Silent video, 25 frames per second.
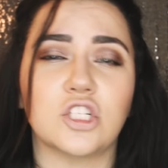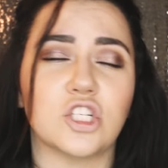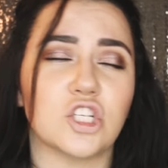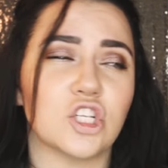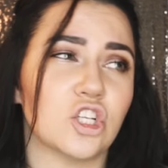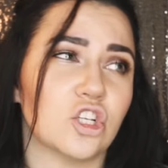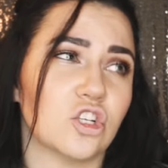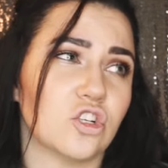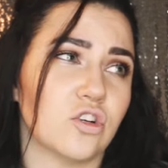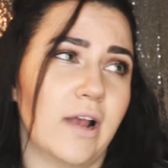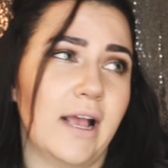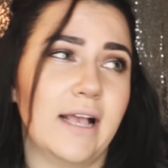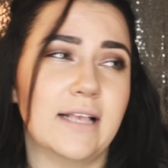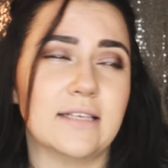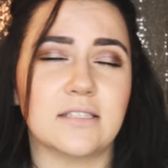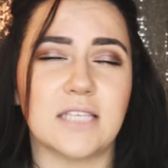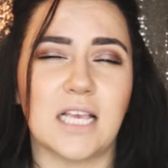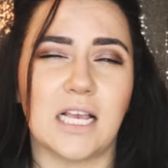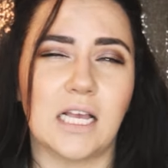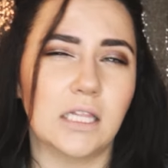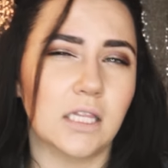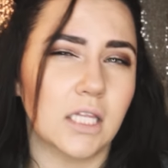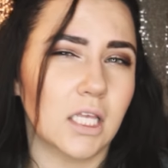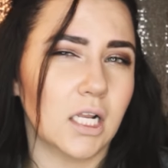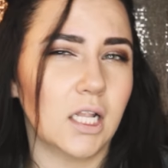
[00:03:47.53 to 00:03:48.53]
just distressed,
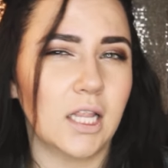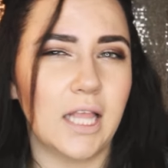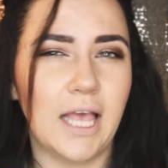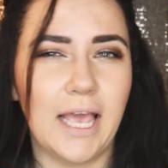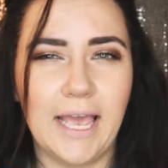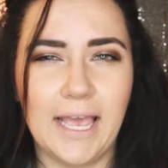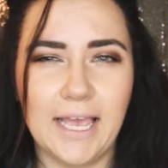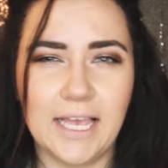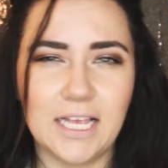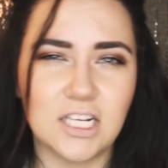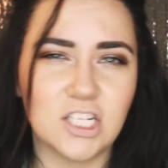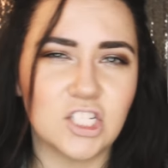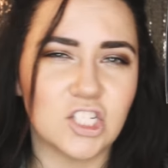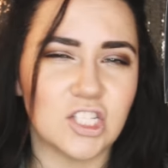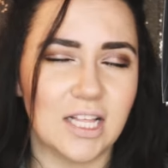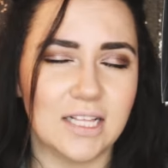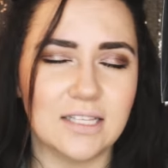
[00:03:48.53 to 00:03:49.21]
like a little edge.